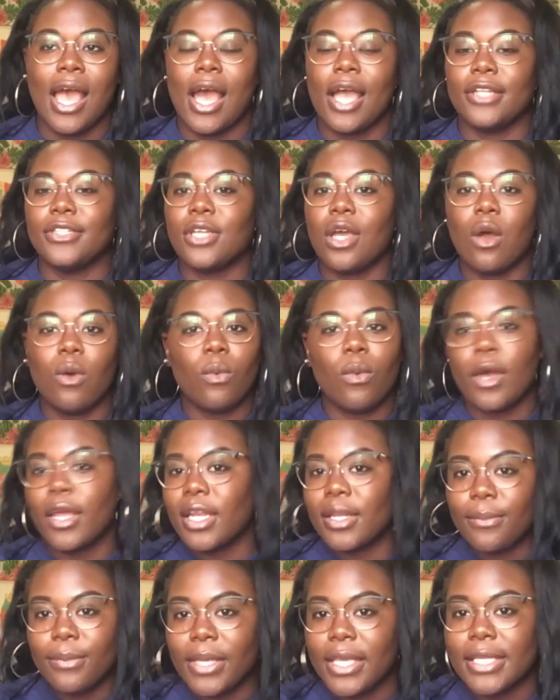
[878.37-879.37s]
I don't
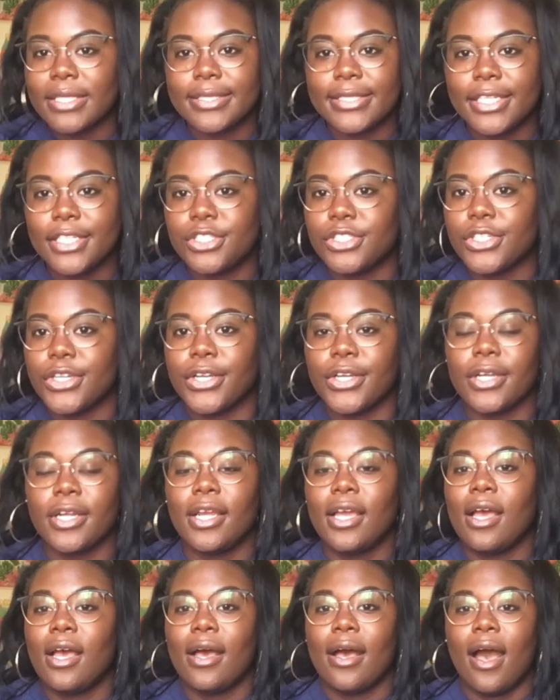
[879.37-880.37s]
want to be a teacher.
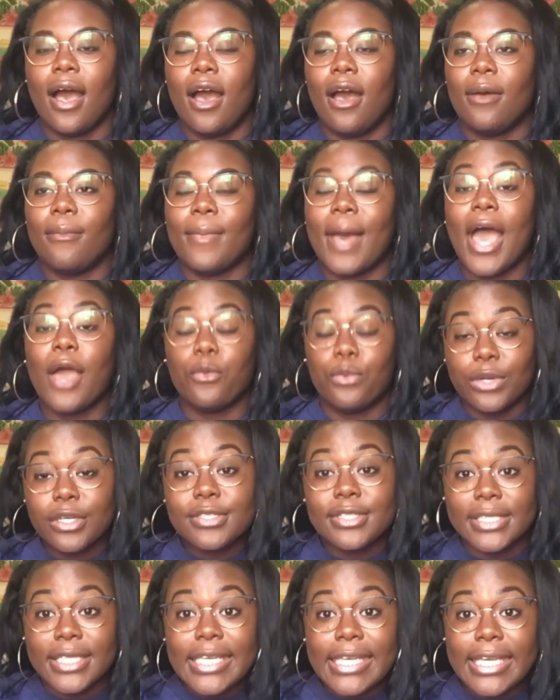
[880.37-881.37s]
Um, I
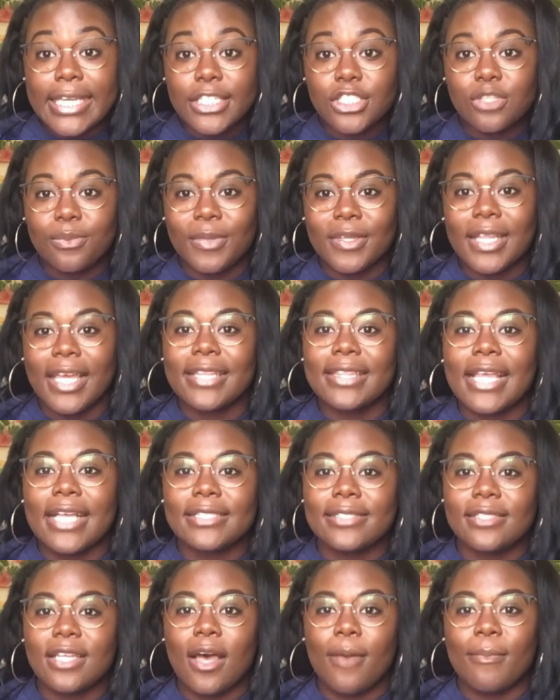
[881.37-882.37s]
will teach, but like
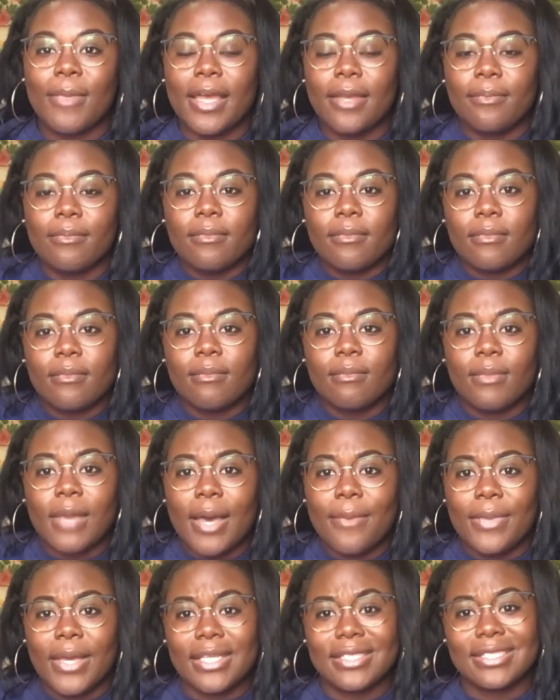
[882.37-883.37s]
that's not my
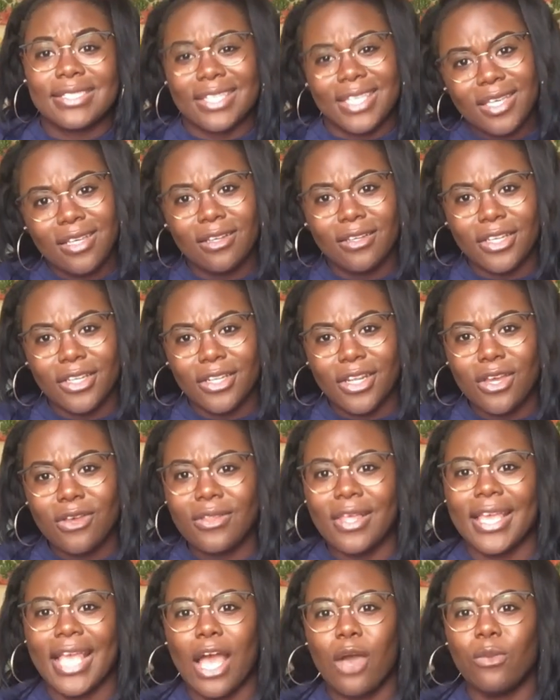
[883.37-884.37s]
my best skill. You
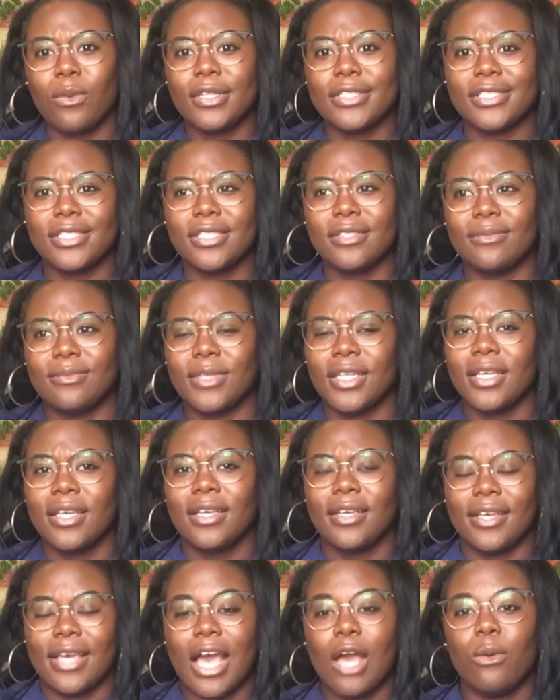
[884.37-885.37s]
know, like I want to
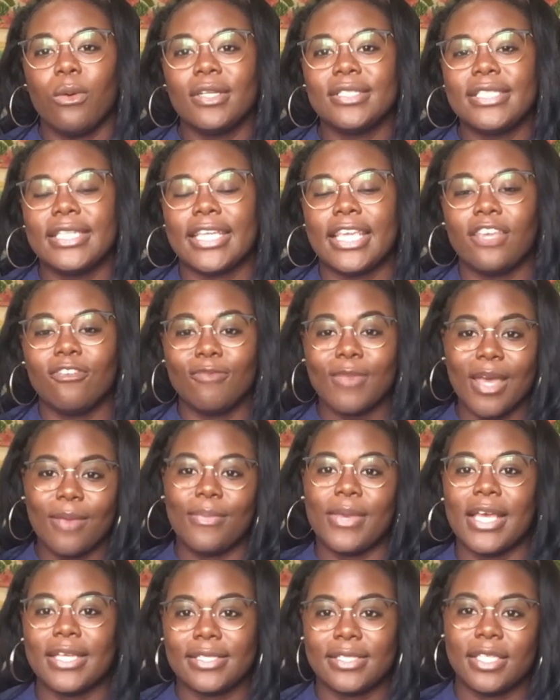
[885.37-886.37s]
I want to give my
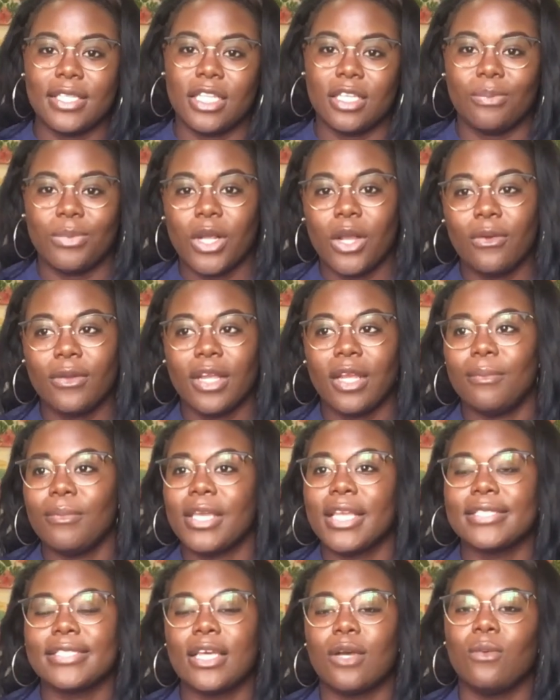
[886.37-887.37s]
best to the program
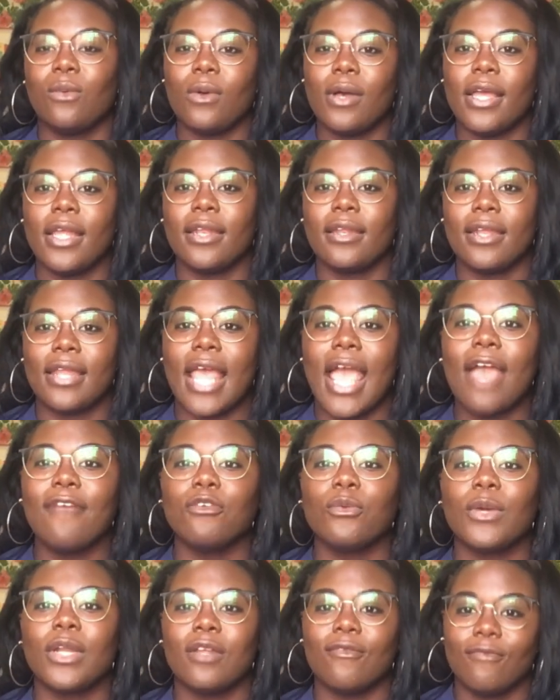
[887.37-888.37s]
because I want
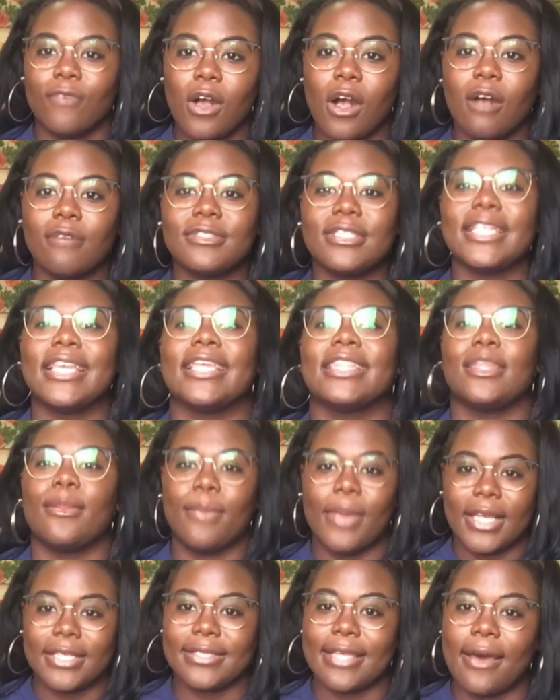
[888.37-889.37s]
everyone involved to get the
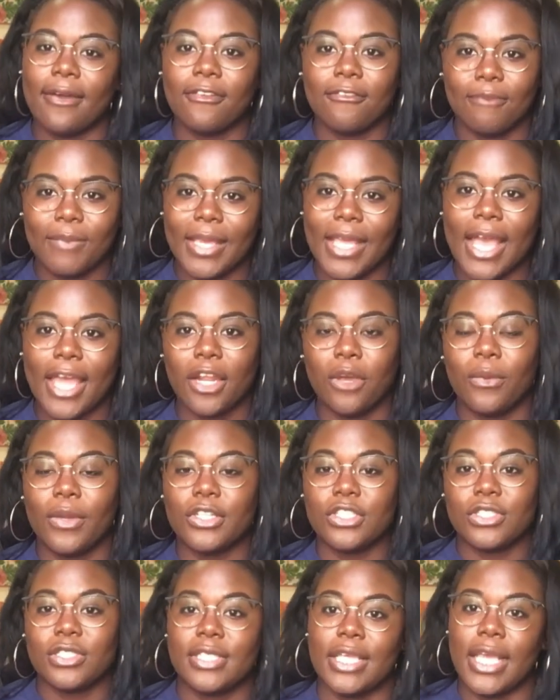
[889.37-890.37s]
best out of me. I don't
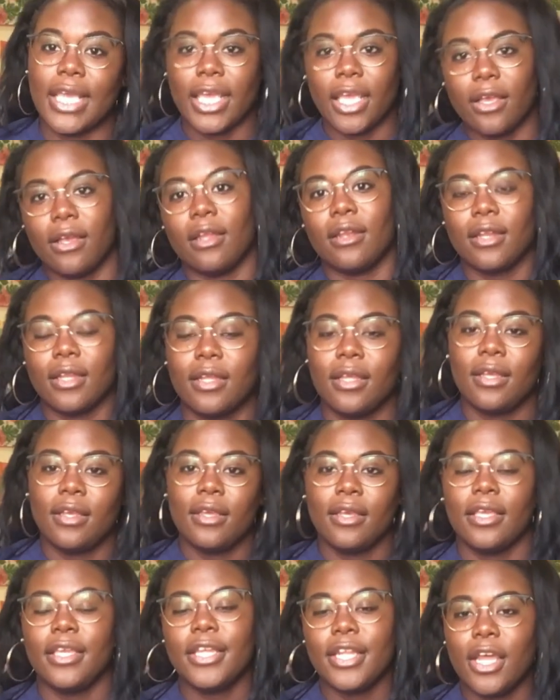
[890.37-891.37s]
want to just sit here and,
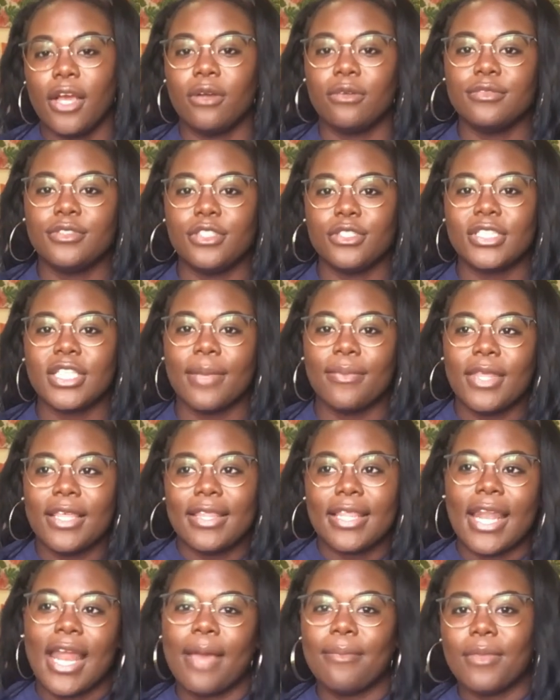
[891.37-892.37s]
you know, do
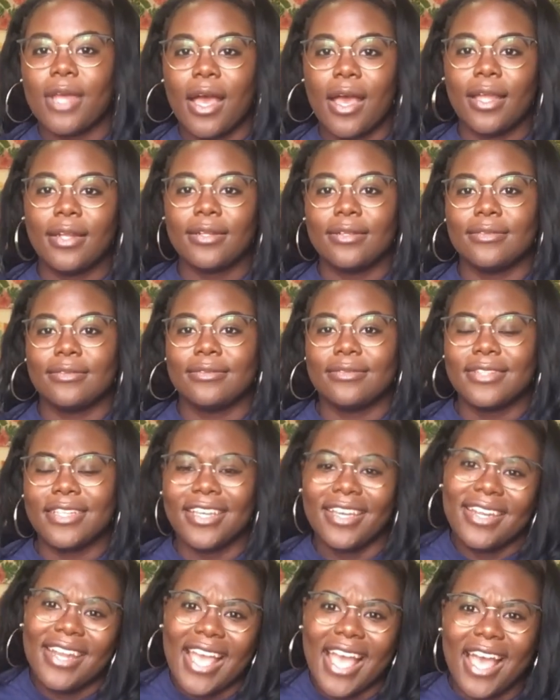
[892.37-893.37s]
something that I'm not
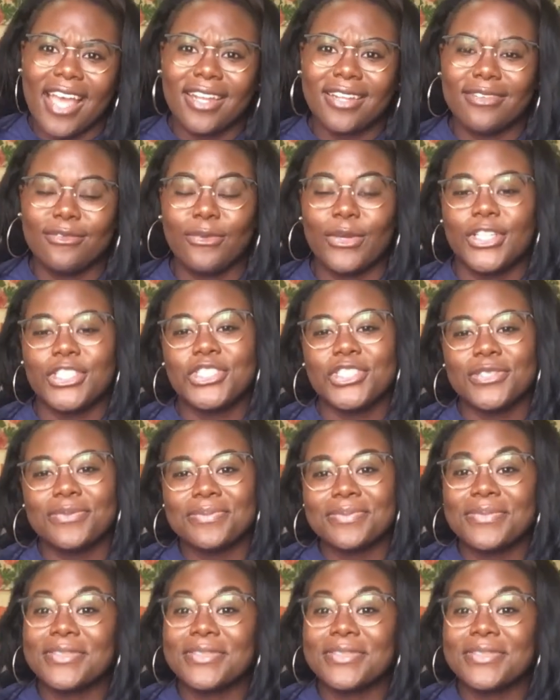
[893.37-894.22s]
good at, which